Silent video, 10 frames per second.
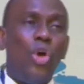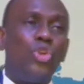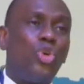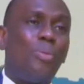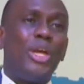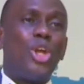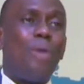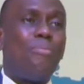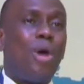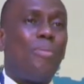You may
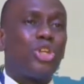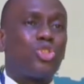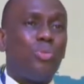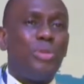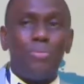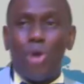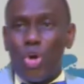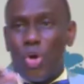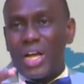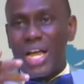not murmur to me, but
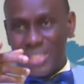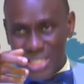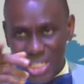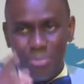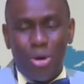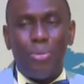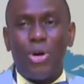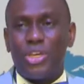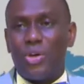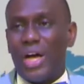God can see the murmur
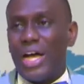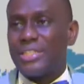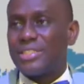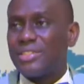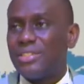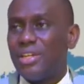in your heart.